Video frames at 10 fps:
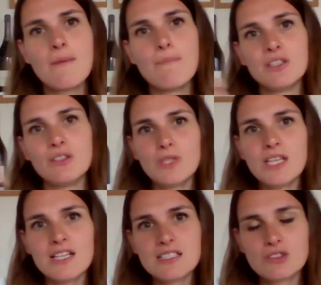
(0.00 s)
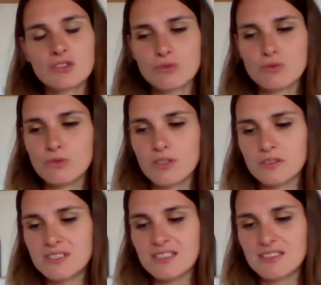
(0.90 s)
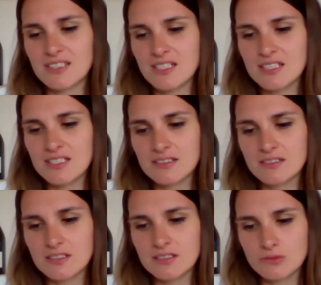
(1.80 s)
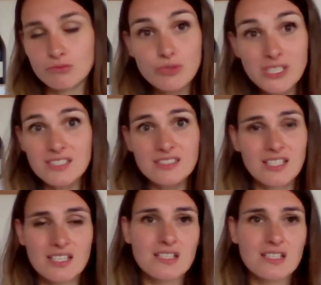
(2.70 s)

But we had to redesign